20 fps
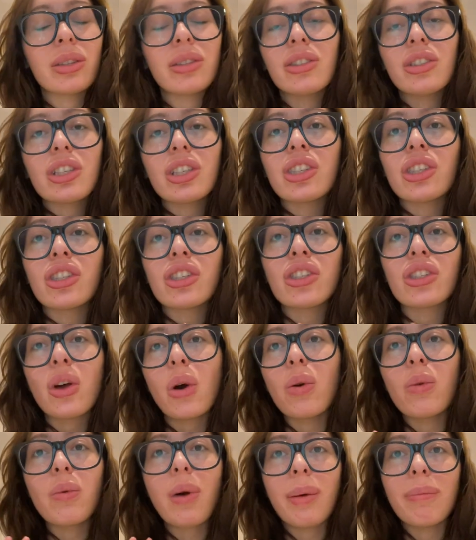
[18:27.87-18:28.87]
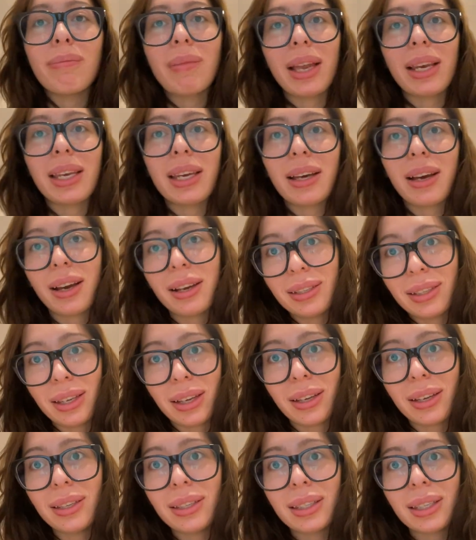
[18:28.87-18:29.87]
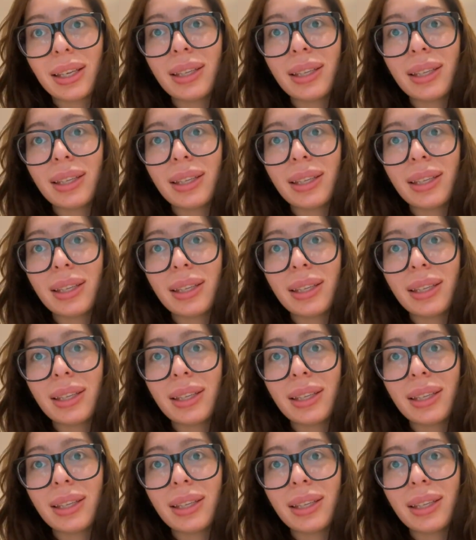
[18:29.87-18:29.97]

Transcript: just so many ideas.